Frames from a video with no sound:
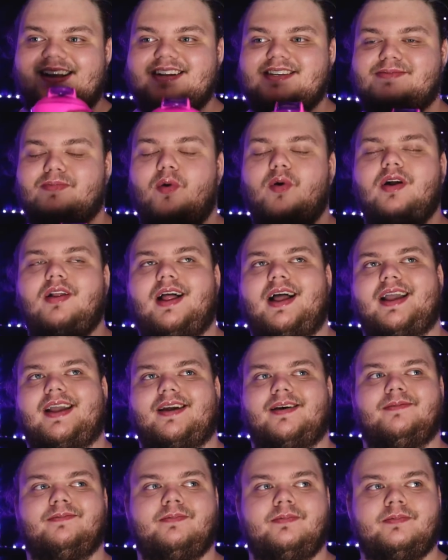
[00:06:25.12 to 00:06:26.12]
It's more
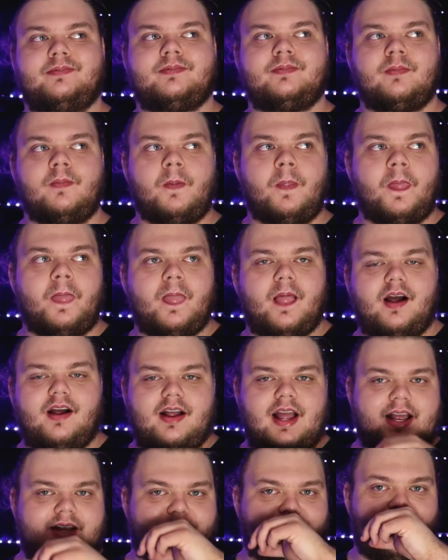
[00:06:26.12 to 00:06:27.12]
like,
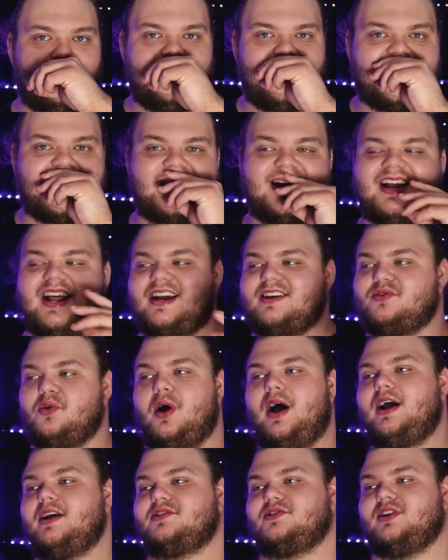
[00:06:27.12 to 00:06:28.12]
it's more like an actual
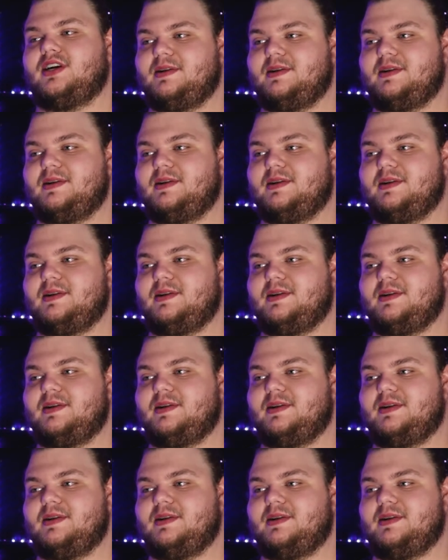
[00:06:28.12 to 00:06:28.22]
ice